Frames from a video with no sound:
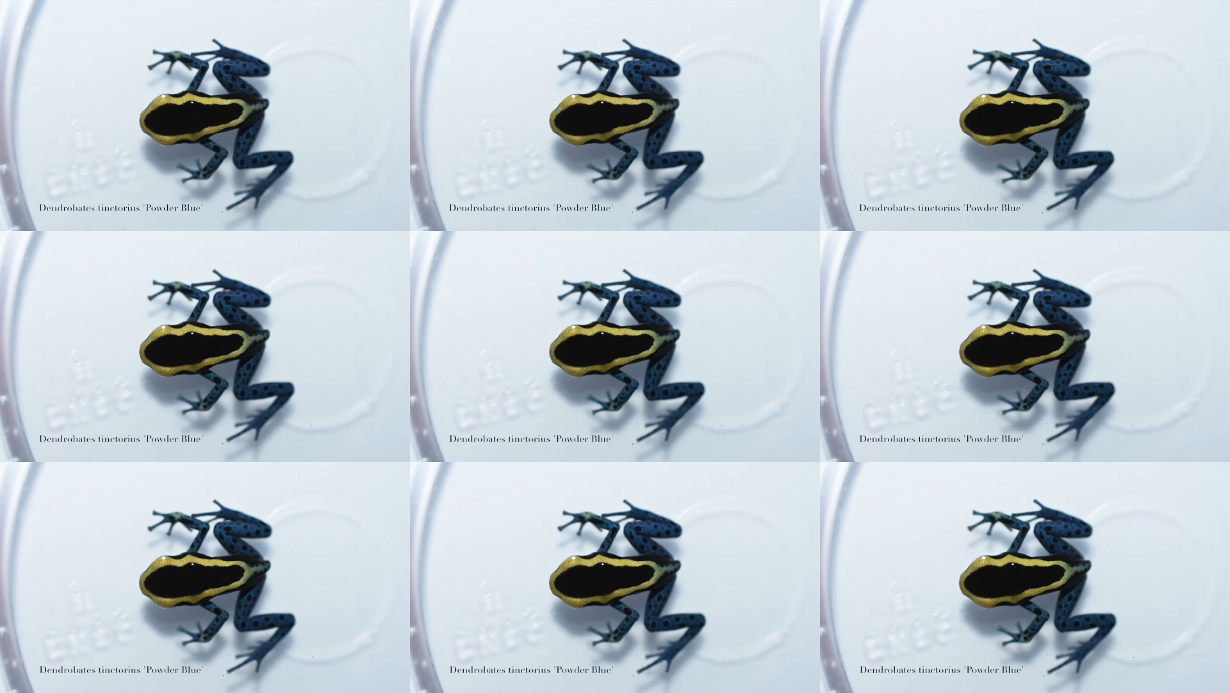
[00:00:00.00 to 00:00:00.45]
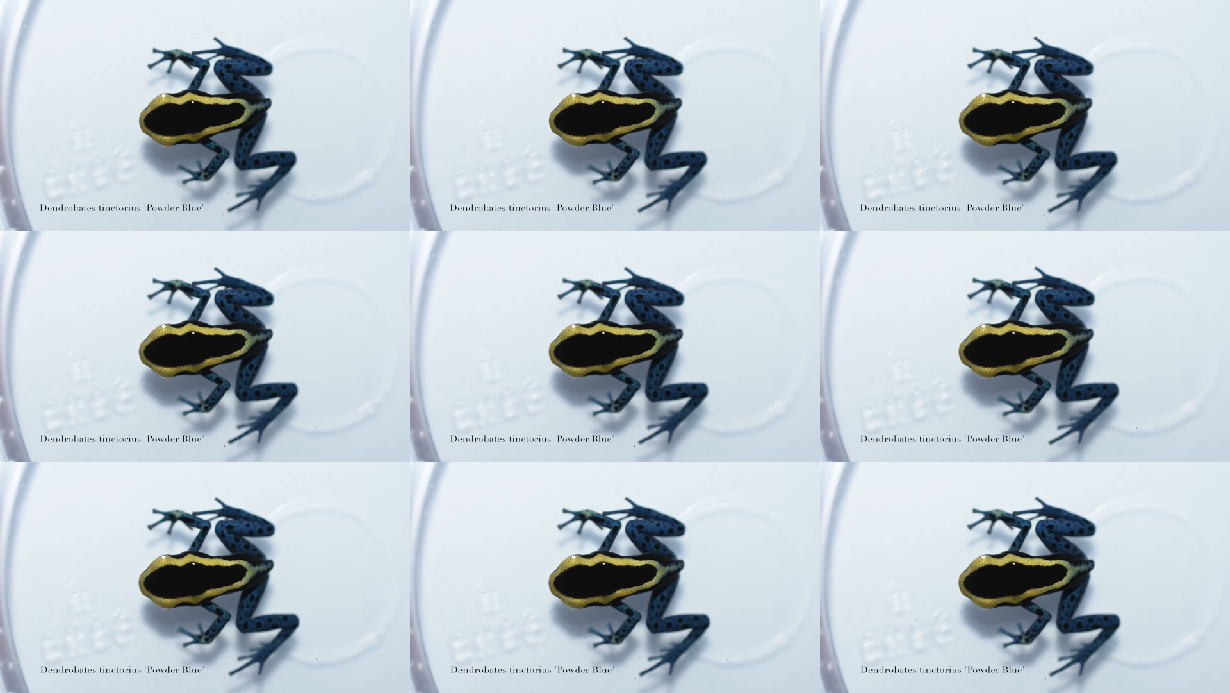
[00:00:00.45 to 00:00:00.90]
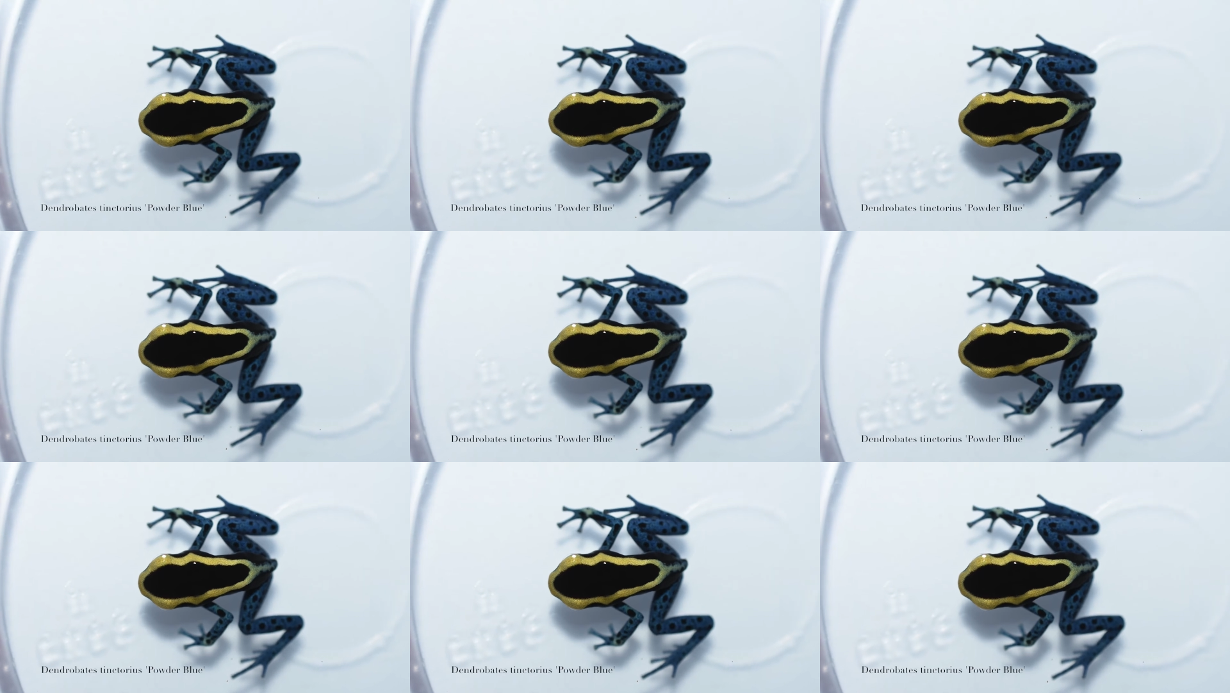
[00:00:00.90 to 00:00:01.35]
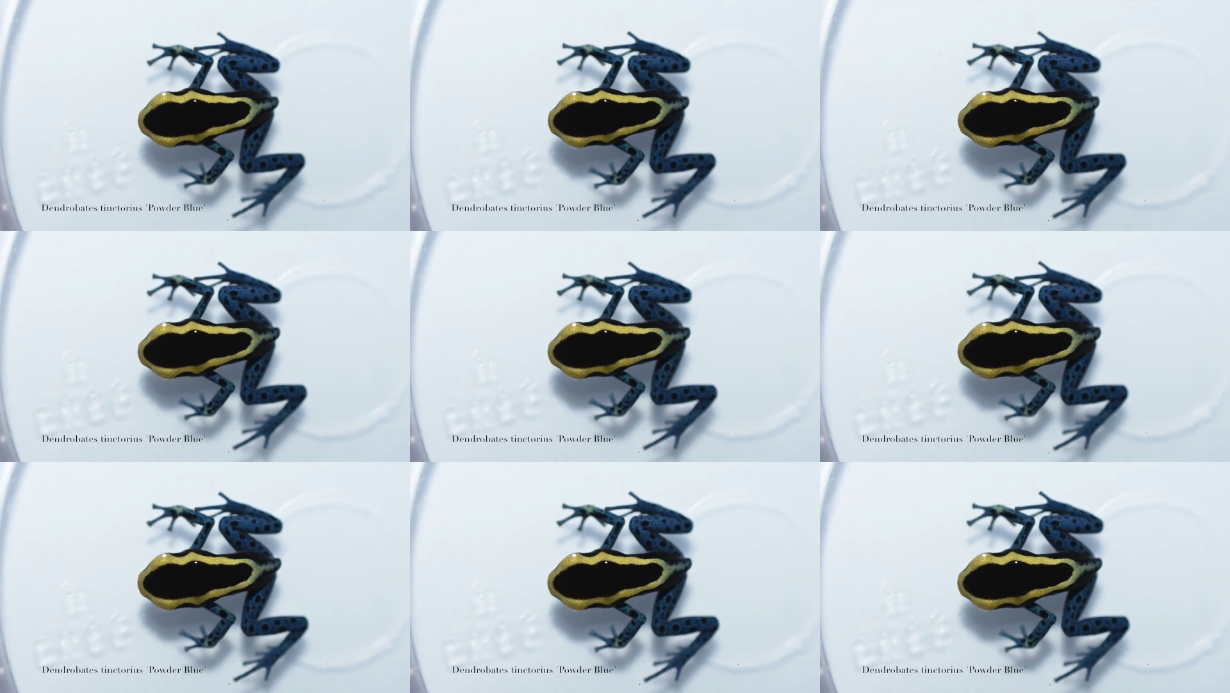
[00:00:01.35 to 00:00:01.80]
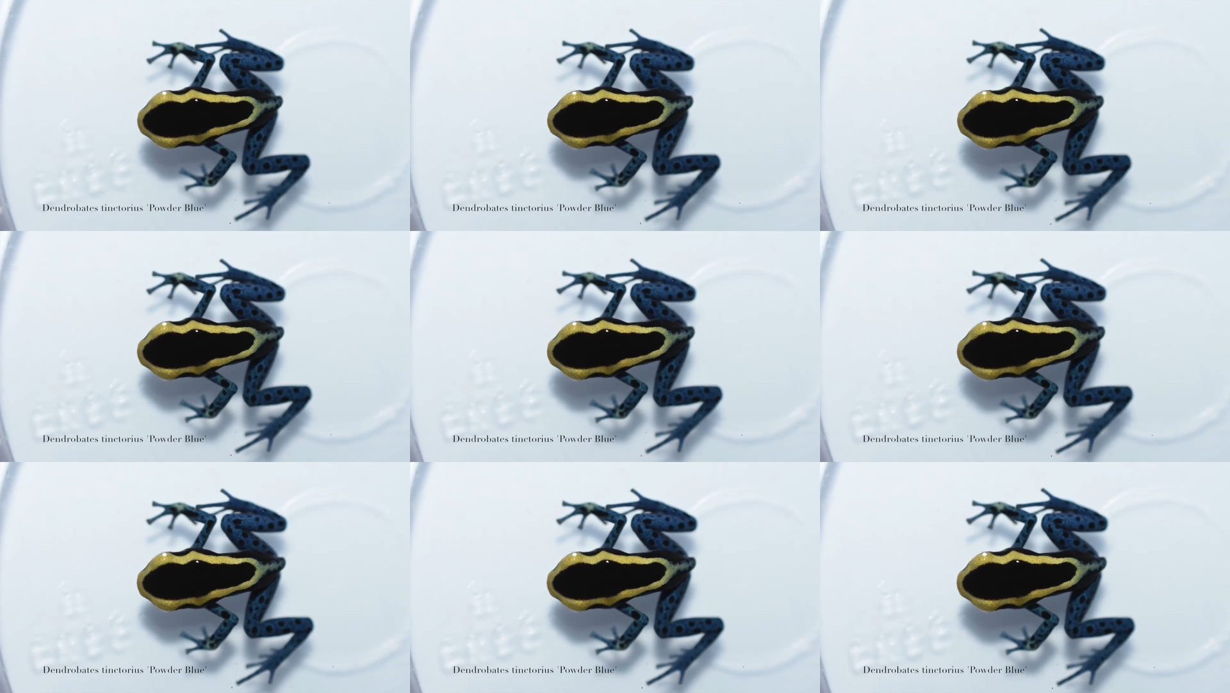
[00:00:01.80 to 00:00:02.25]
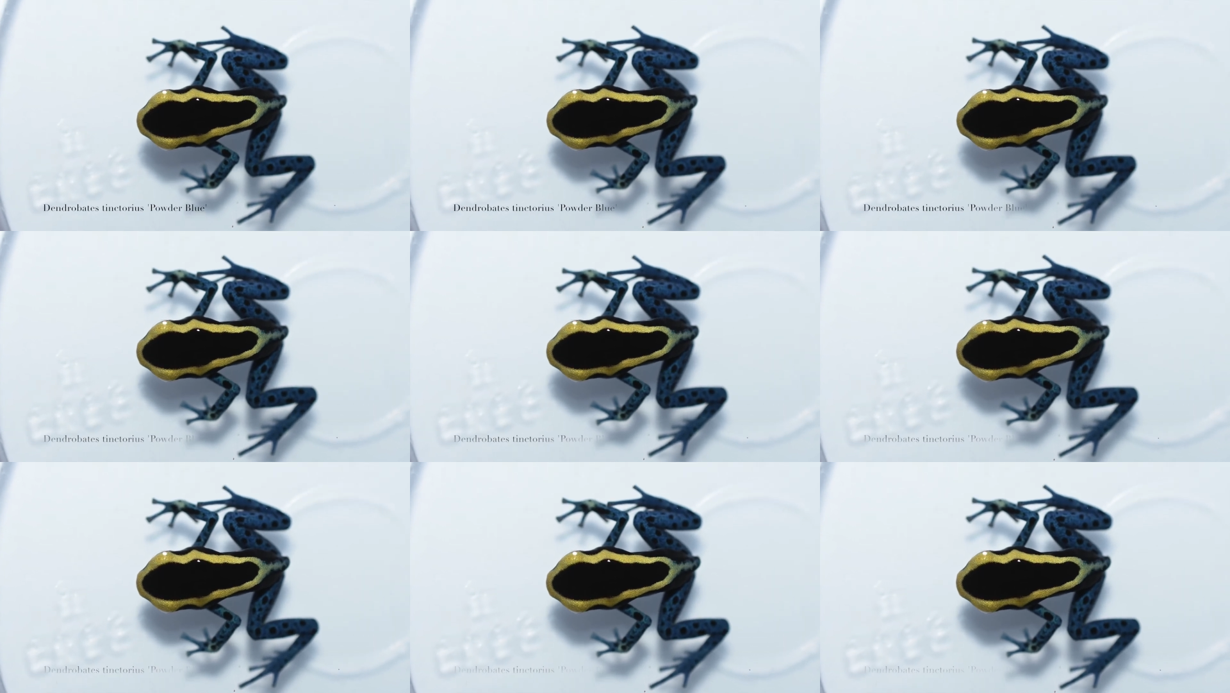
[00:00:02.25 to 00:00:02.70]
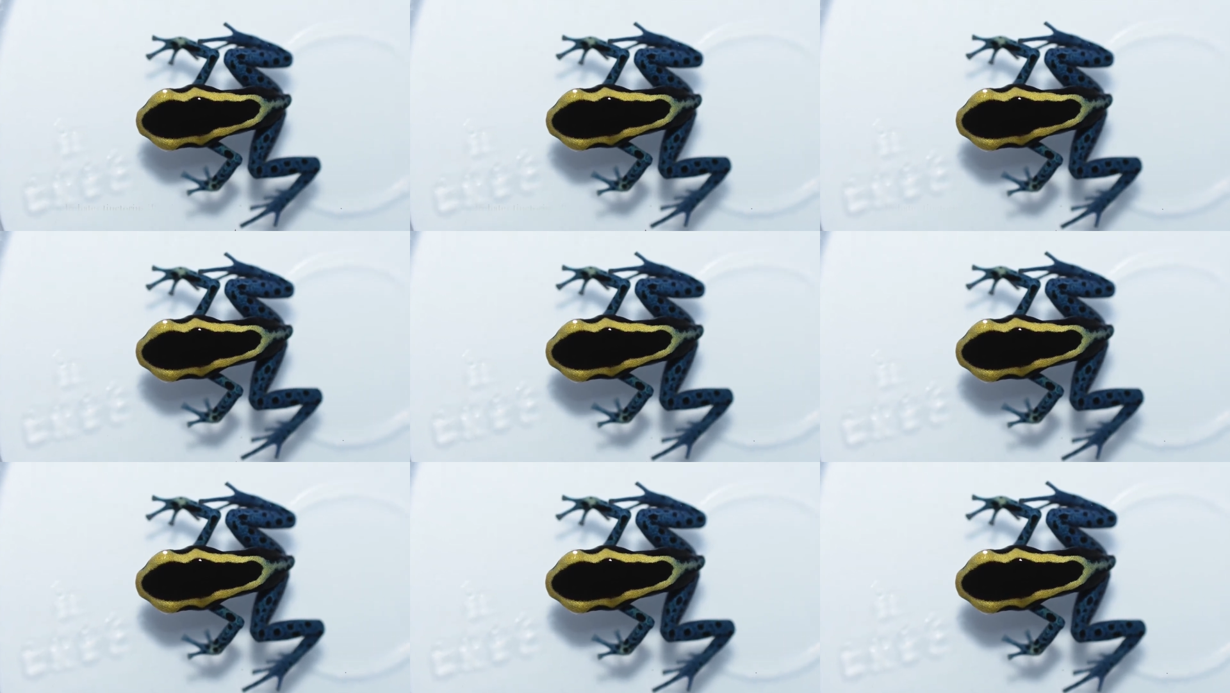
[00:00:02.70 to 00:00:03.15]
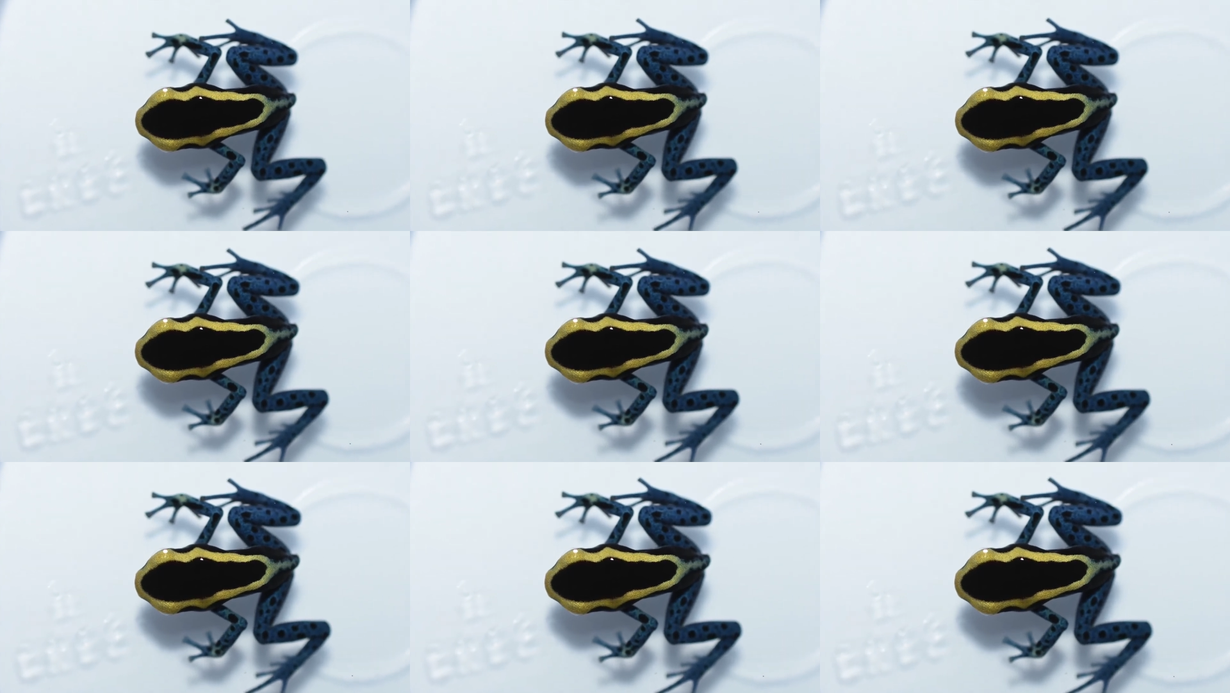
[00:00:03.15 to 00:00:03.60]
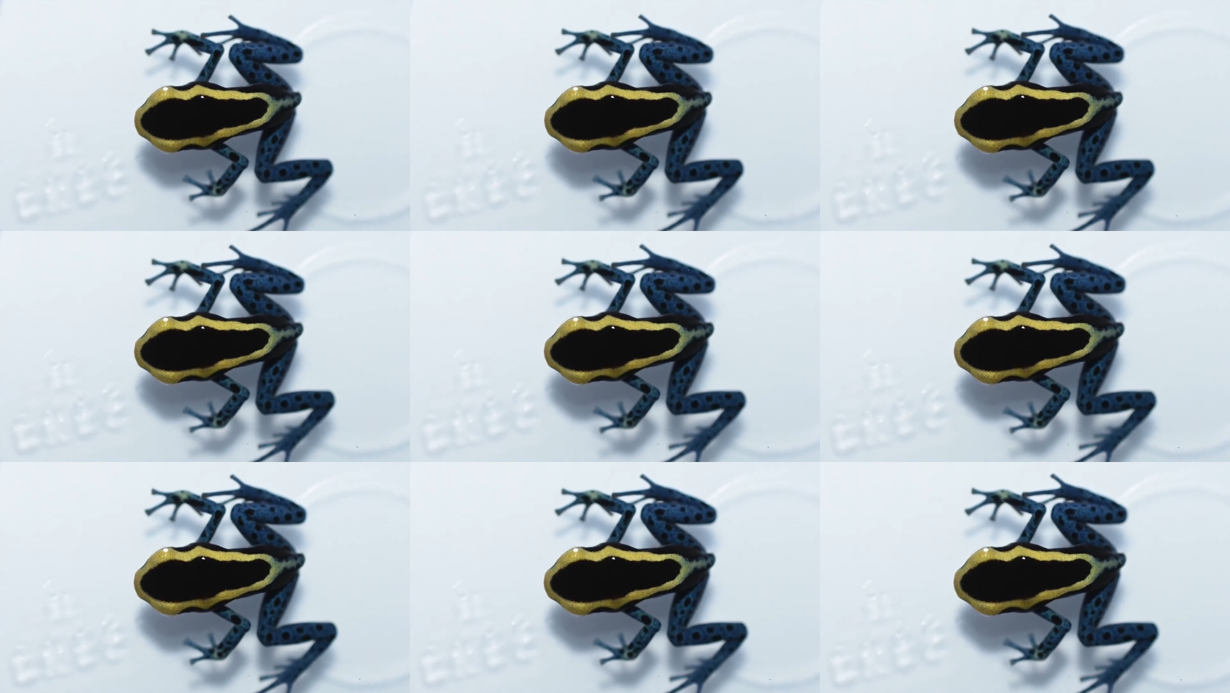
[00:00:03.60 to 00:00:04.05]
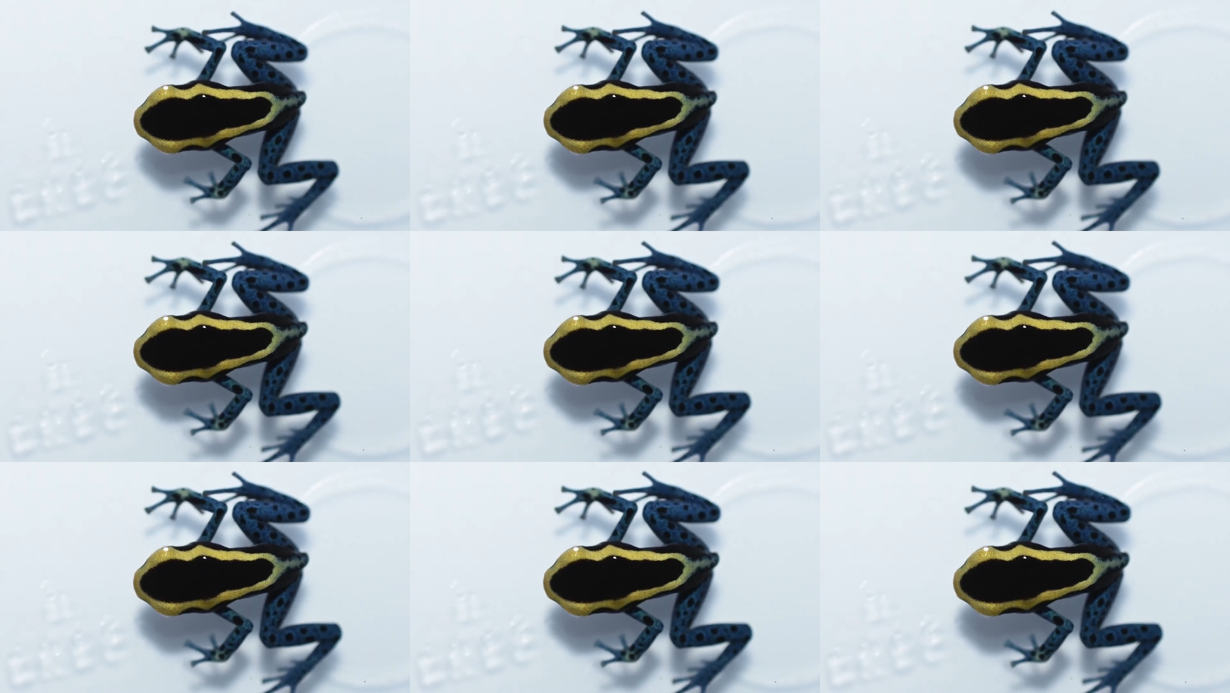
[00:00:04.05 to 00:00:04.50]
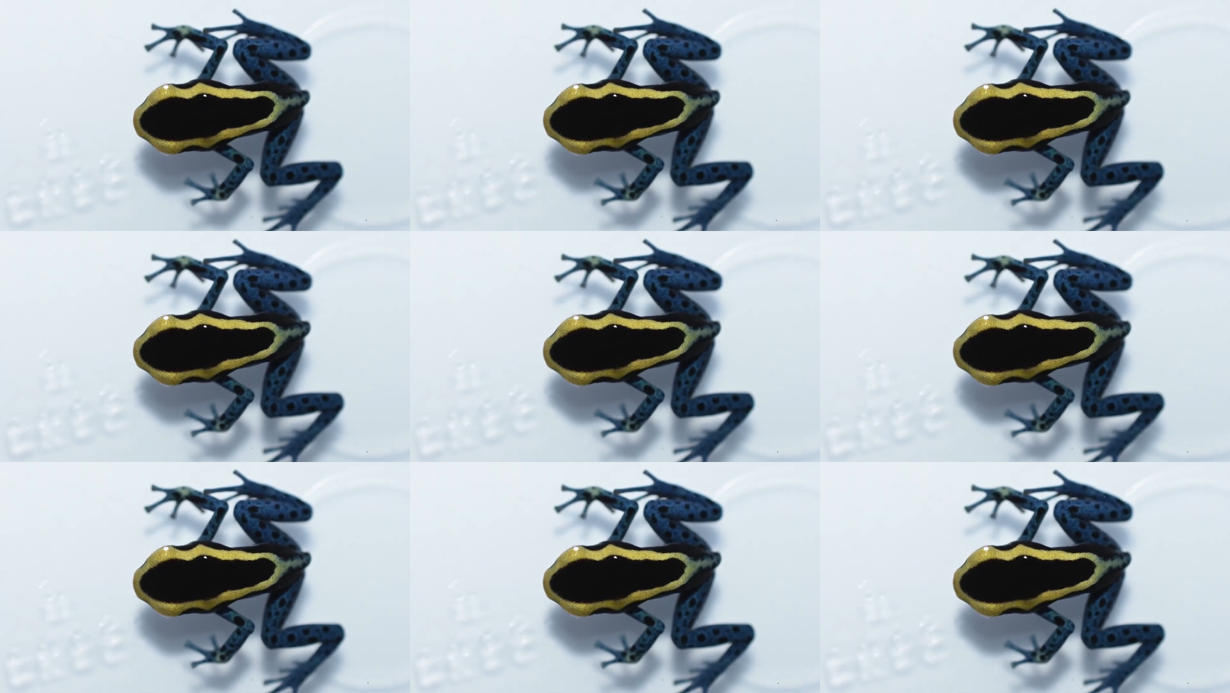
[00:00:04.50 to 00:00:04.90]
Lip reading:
Nobody's mouth can be seen.